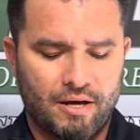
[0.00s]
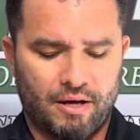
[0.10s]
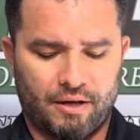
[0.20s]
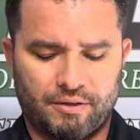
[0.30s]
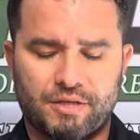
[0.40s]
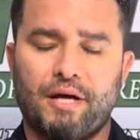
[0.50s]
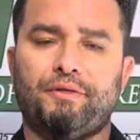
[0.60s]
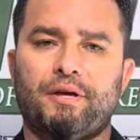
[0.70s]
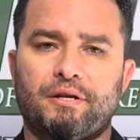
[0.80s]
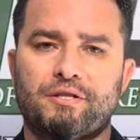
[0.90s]
and set
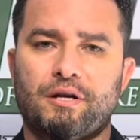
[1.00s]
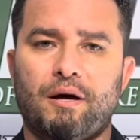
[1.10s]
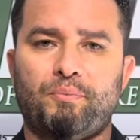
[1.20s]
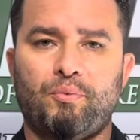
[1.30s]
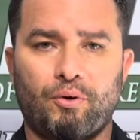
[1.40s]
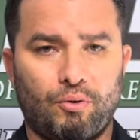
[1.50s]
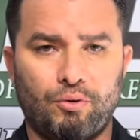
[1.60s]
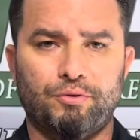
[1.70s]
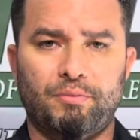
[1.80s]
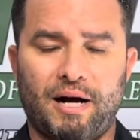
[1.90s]
things up where
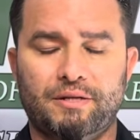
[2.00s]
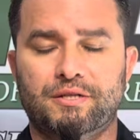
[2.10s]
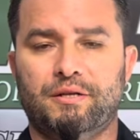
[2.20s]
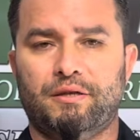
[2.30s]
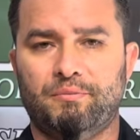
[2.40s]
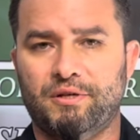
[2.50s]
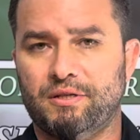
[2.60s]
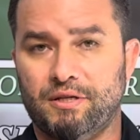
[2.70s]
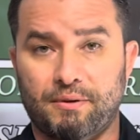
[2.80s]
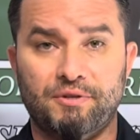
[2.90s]
older boxes like the
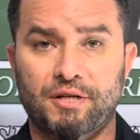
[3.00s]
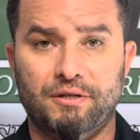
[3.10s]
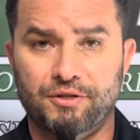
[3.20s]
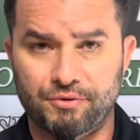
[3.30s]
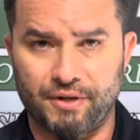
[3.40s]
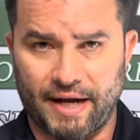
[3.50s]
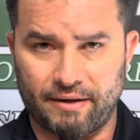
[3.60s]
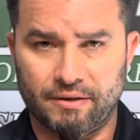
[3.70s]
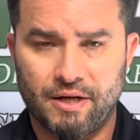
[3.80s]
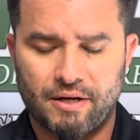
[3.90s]
BTM didn't do that.